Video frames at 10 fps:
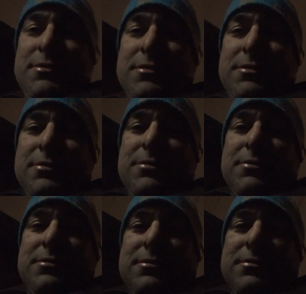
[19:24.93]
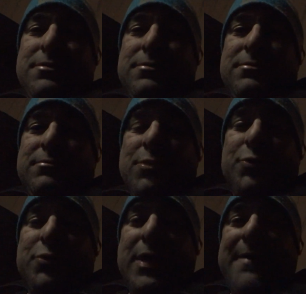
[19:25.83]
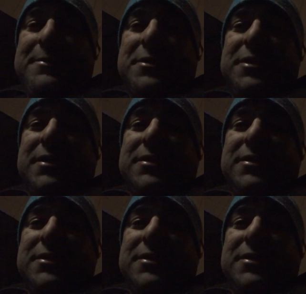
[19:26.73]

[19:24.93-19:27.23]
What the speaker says: Most caps is 16, so the new cap I